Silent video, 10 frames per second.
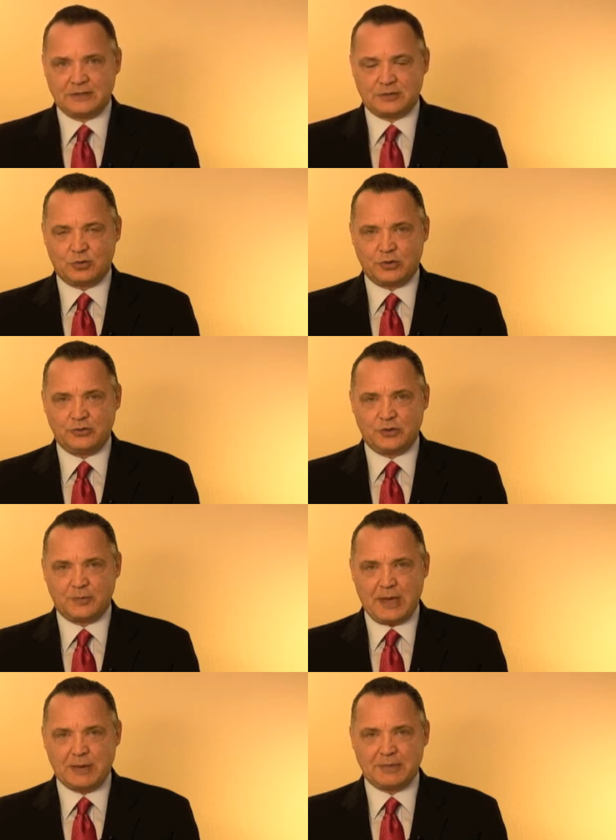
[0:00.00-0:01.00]
According to
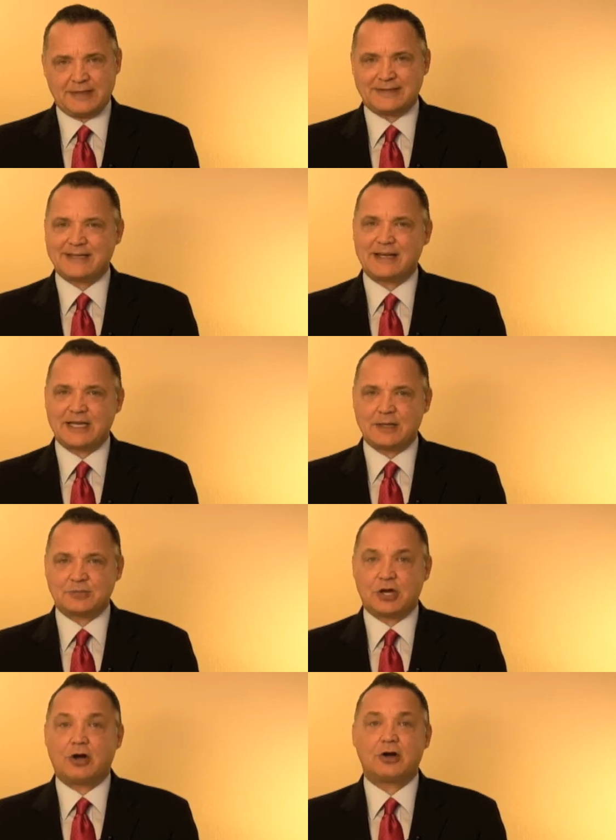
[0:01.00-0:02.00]
the Mammoth
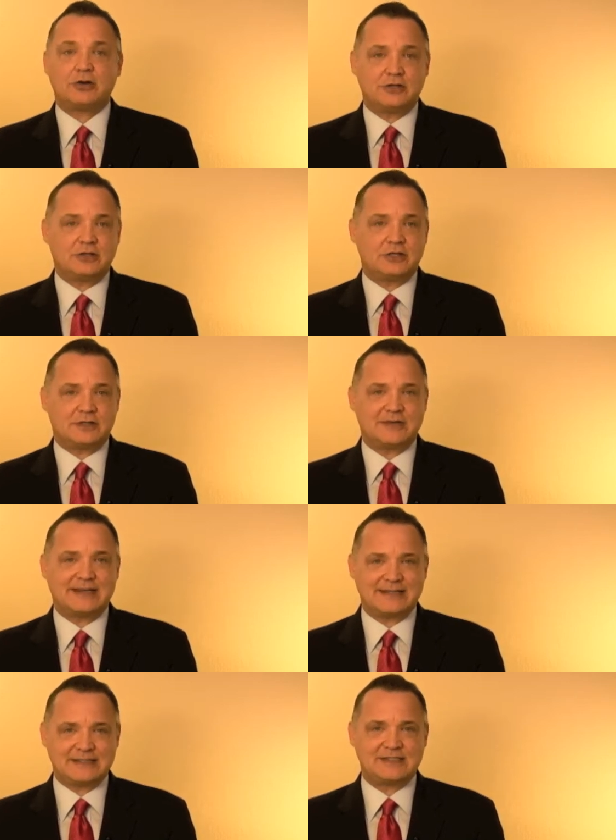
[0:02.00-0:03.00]
Times, Hardin of
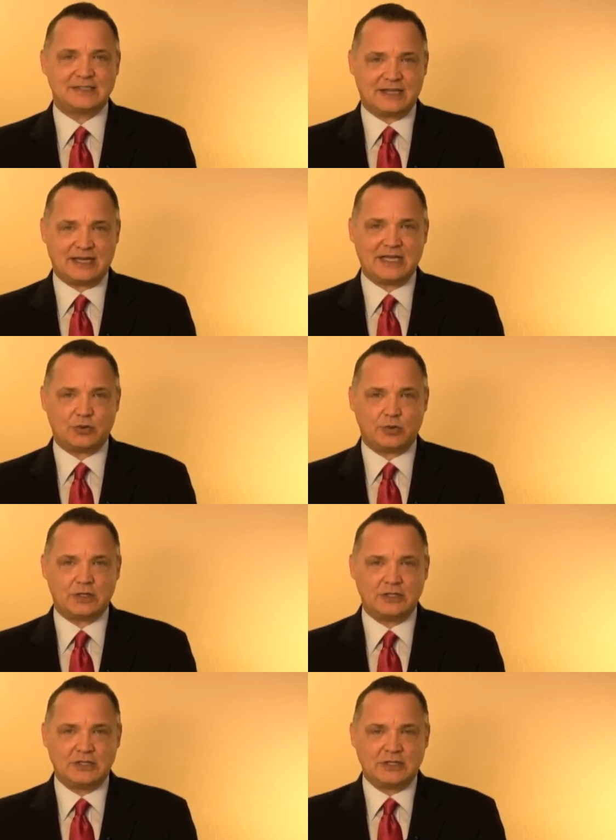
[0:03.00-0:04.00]
Hudson,
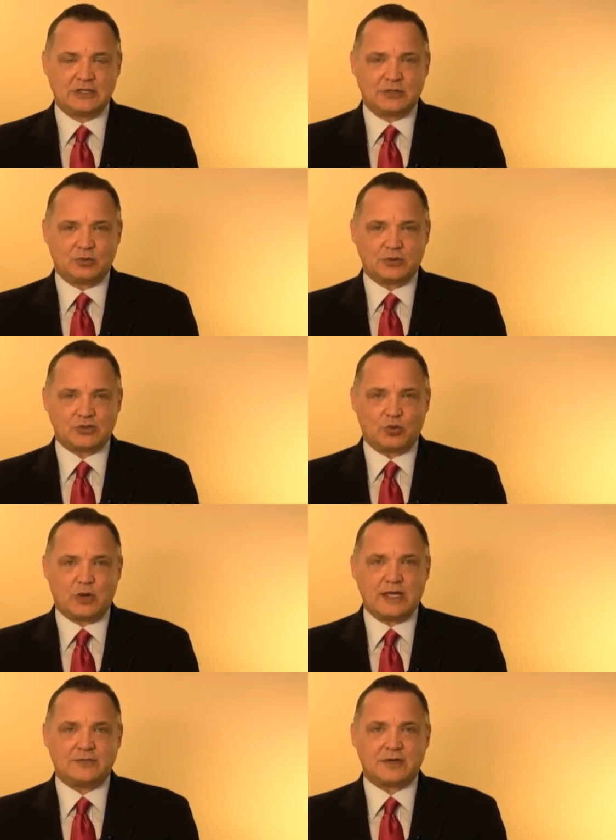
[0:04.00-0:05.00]
Iowa, was the
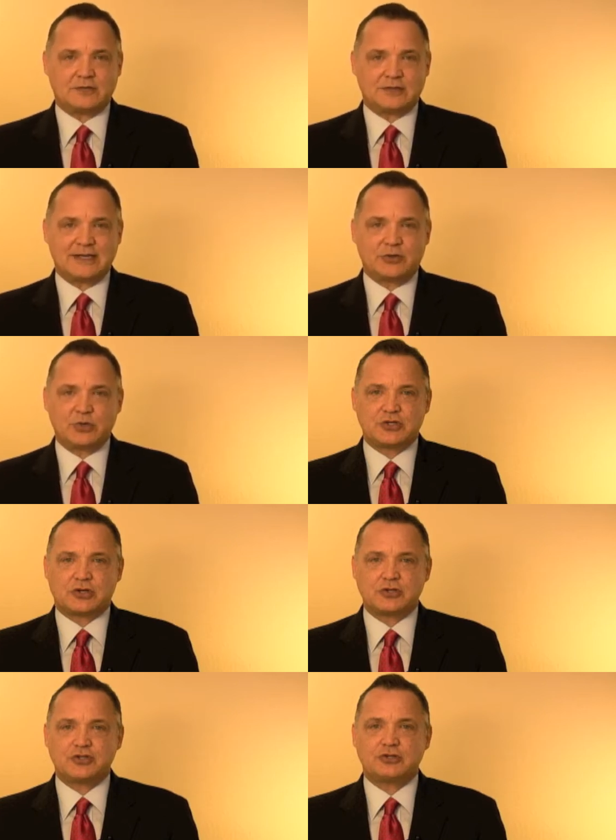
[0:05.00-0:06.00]
wife of Gunnery
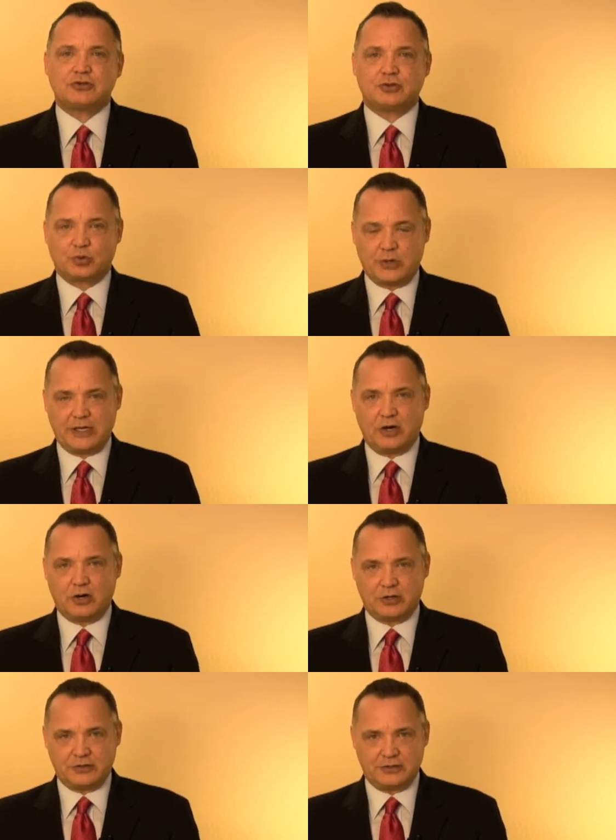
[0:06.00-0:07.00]
Sergeant Greg
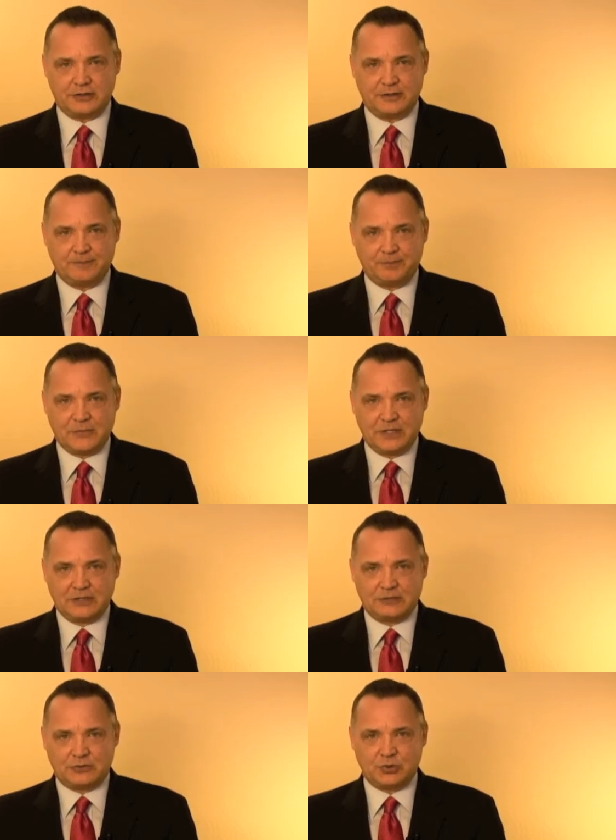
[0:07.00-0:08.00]
Hardin.
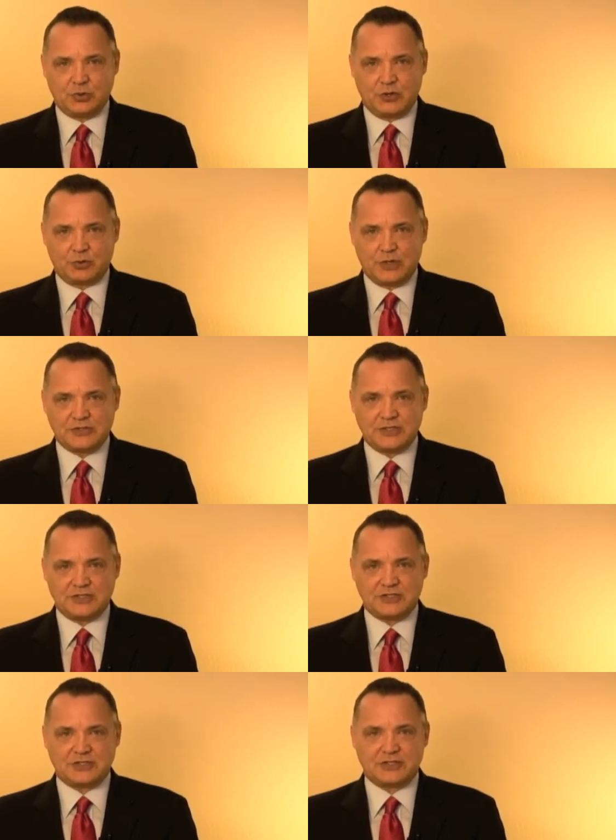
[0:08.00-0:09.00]
Two other
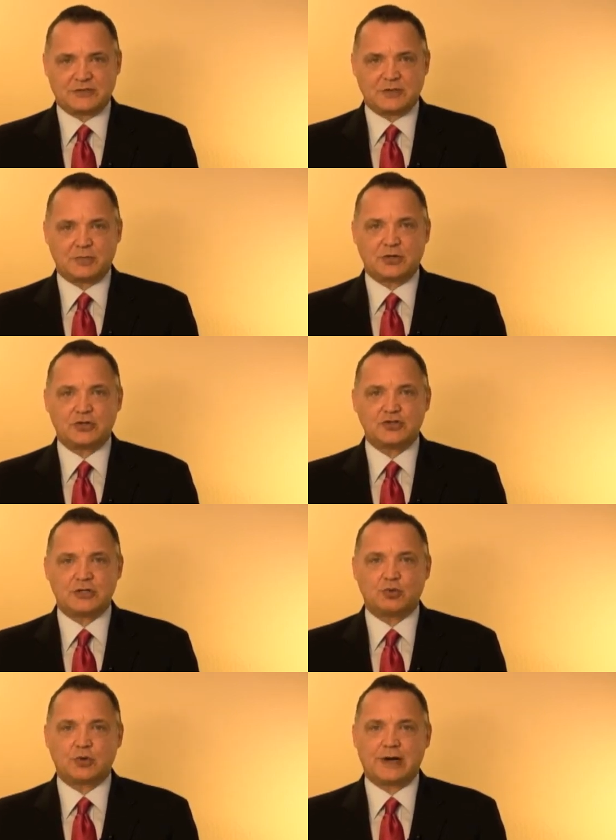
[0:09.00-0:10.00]
residents suffered burns
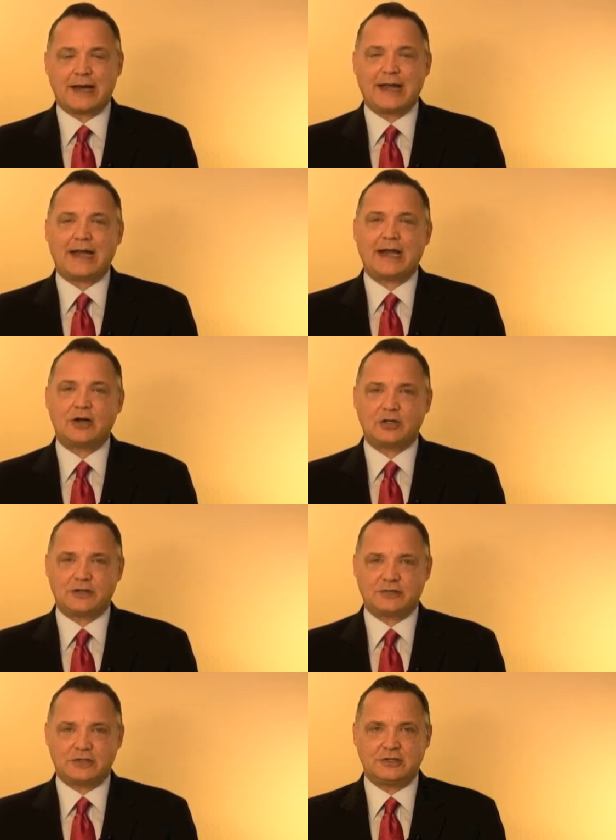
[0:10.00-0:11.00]
and were
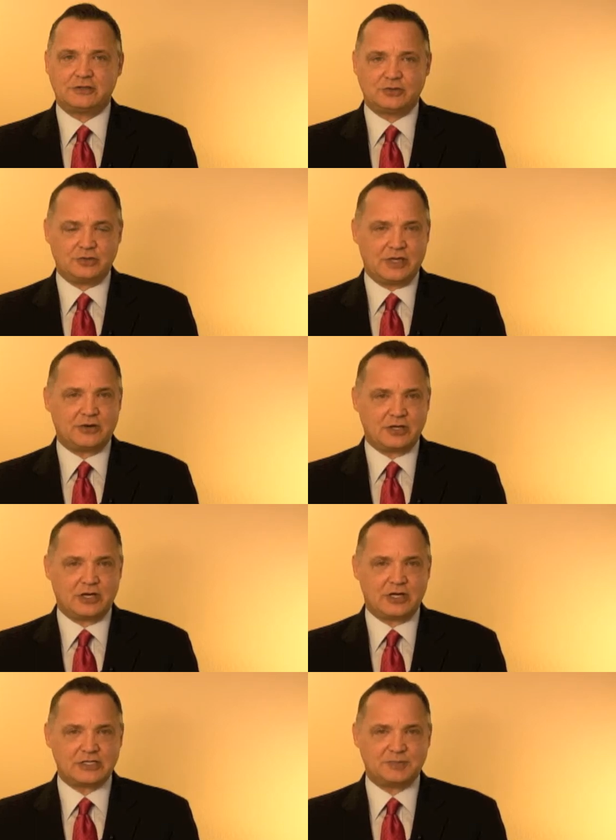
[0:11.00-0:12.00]
airlifted to area
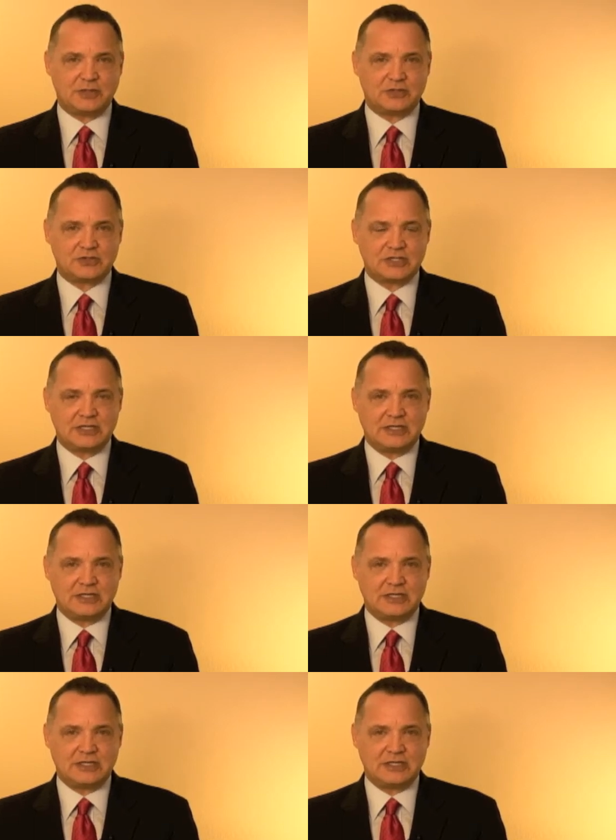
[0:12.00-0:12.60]
hospitals.